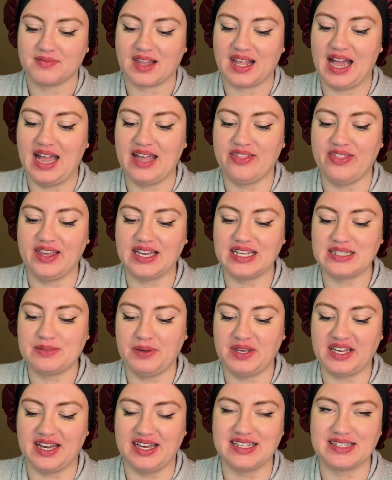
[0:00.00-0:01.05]
I think it's
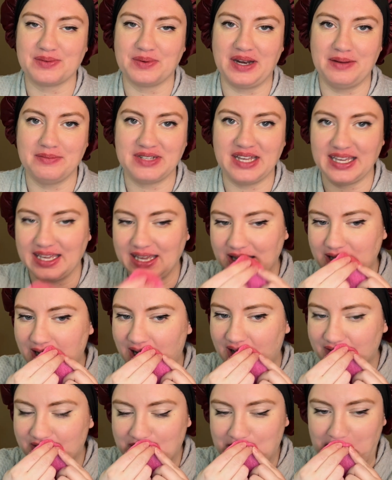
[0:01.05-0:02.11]
because when I'm taking it
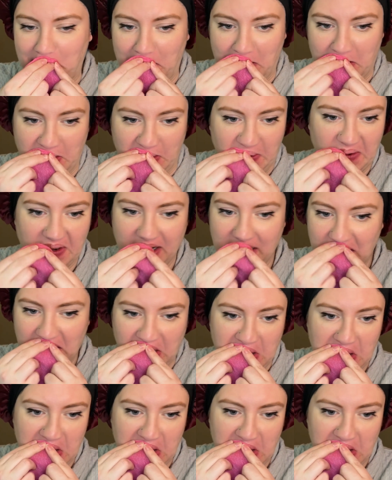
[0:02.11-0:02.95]
off on my own,